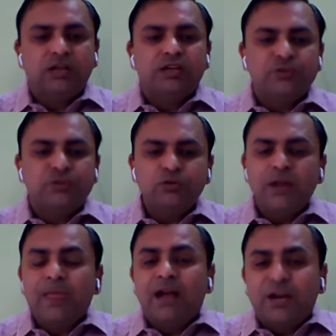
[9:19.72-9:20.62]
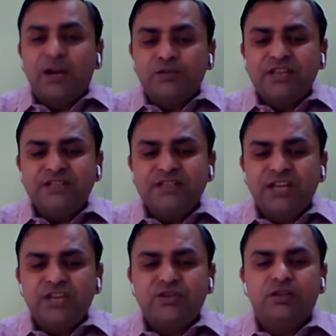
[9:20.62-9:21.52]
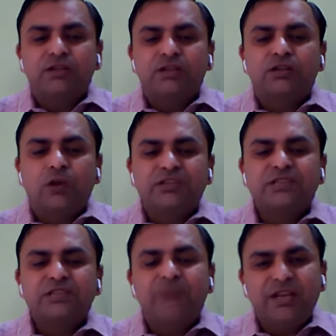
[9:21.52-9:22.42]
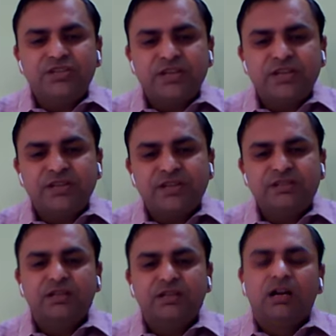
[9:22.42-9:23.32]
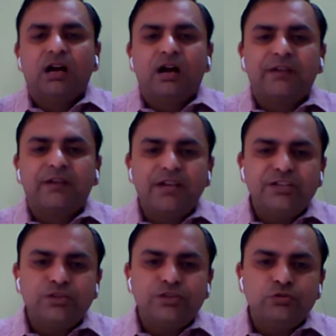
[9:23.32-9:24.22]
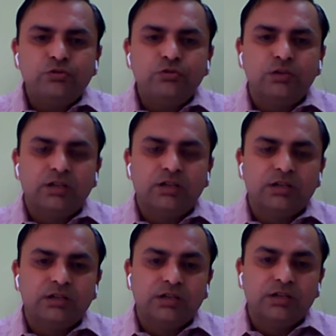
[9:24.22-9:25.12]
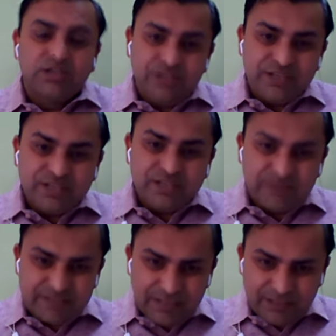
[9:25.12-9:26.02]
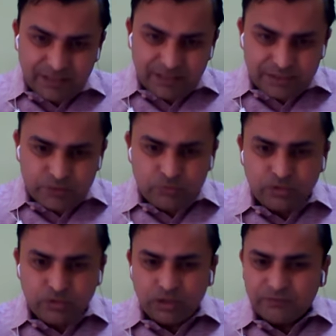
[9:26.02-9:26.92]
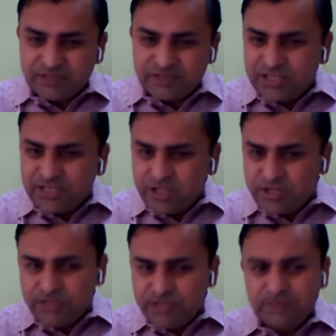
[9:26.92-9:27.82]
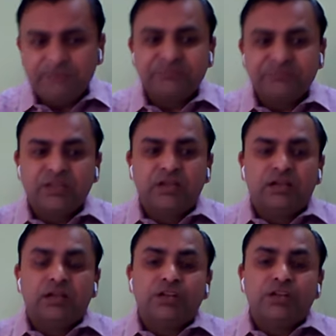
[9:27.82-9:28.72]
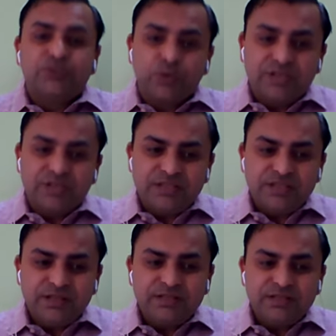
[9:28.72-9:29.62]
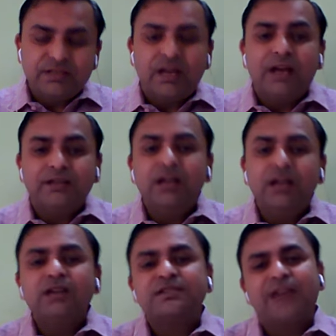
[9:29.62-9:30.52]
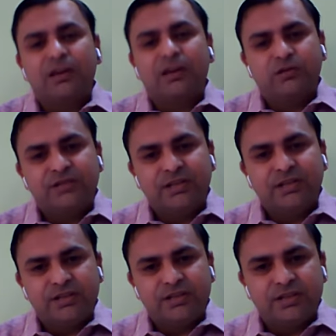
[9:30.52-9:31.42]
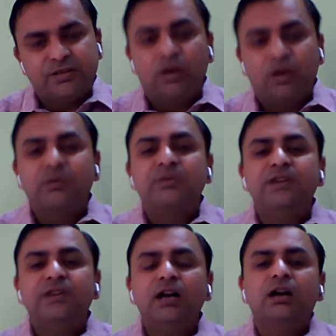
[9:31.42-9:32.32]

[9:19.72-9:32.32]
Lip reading: So adolescence age causes many changes related to changes basically related to physical changes, social changes, and the psychological changes, or maybe the